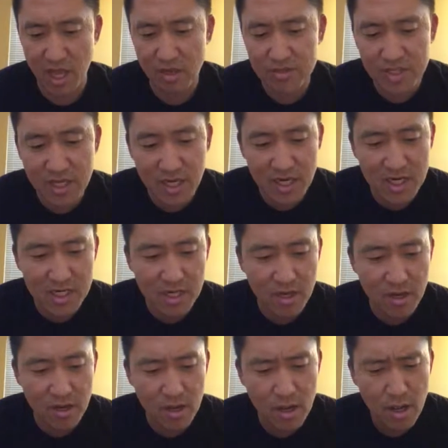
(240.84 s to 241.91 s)
held it in his
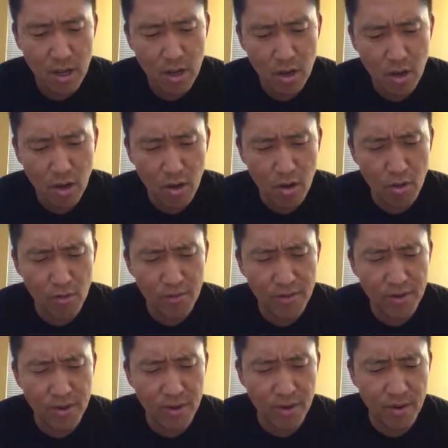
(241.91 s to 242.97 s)
ear. Oh
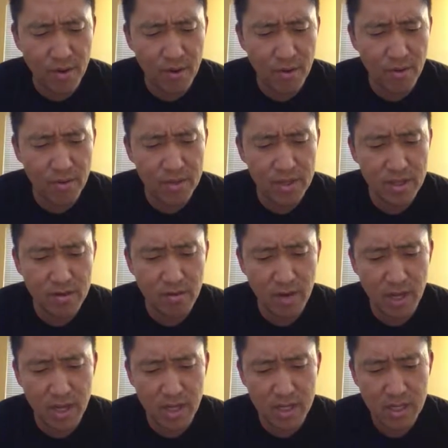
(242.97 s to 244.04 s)
no, he
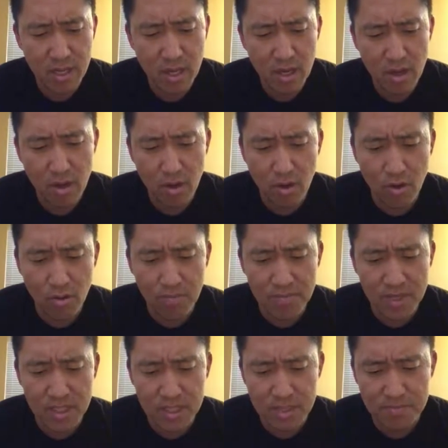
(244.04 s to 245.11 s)
cried. Oh,
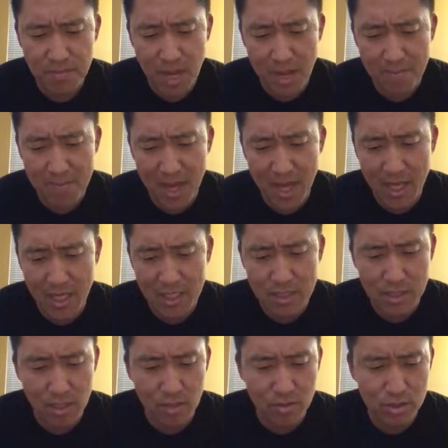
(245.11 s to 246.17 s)
mince my
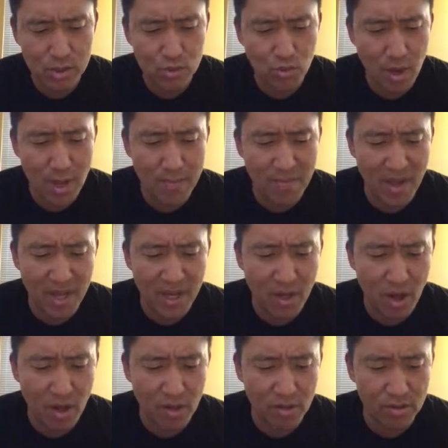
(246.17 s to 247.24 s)
maggots. Oh, swipe my
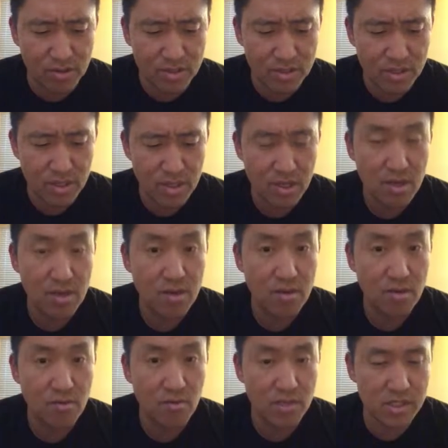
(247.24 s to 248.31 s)
goggles.
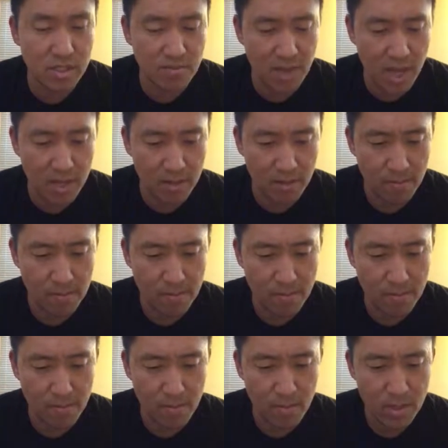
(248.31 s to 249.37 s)
What's the matter?
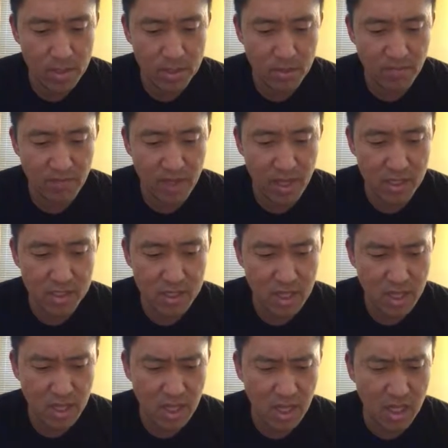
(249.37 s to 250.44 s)
Sophie asked.
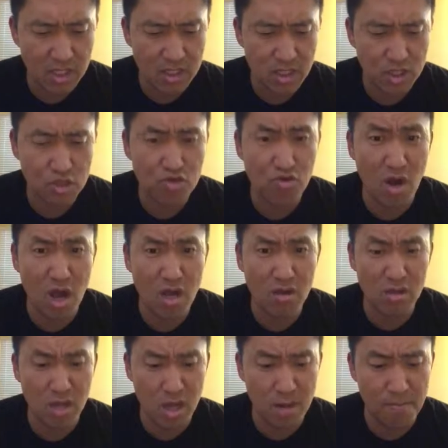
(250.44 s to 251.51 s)
It's a
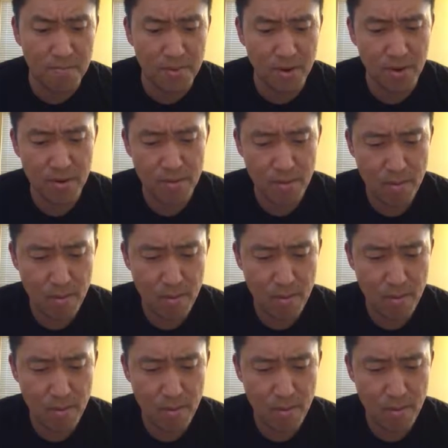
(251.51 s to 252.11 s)
troggle humper,